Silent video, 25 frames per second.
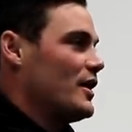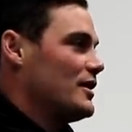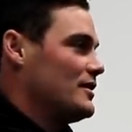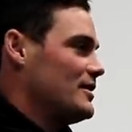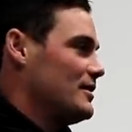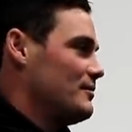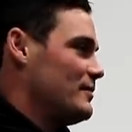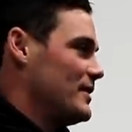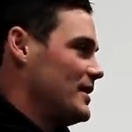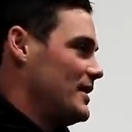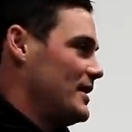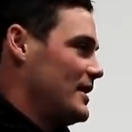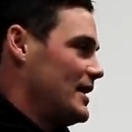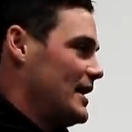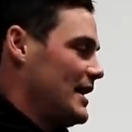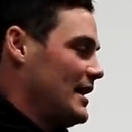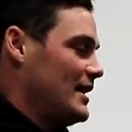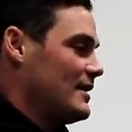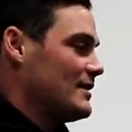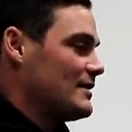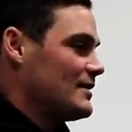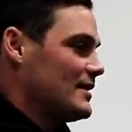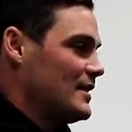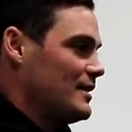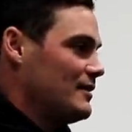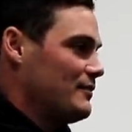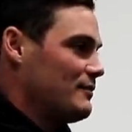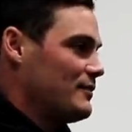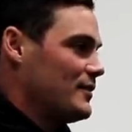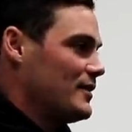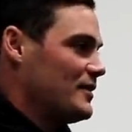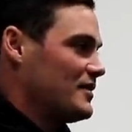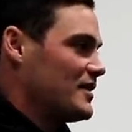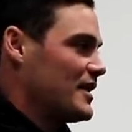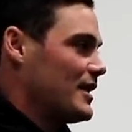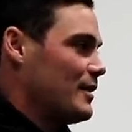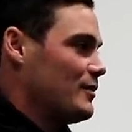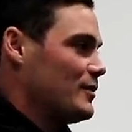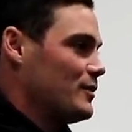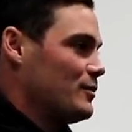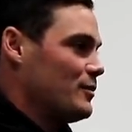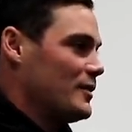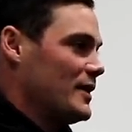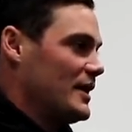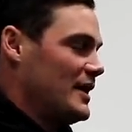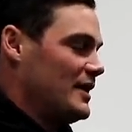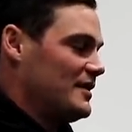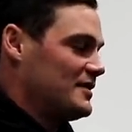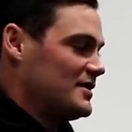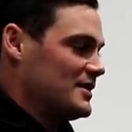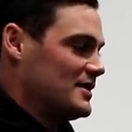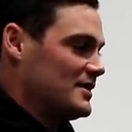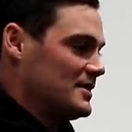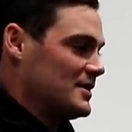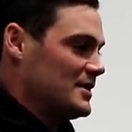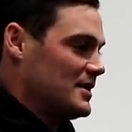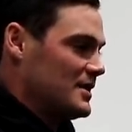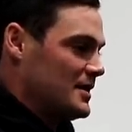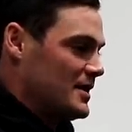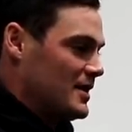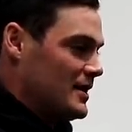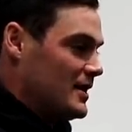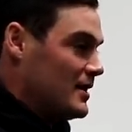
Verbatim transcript: I did my knee in the first couple of weeks, and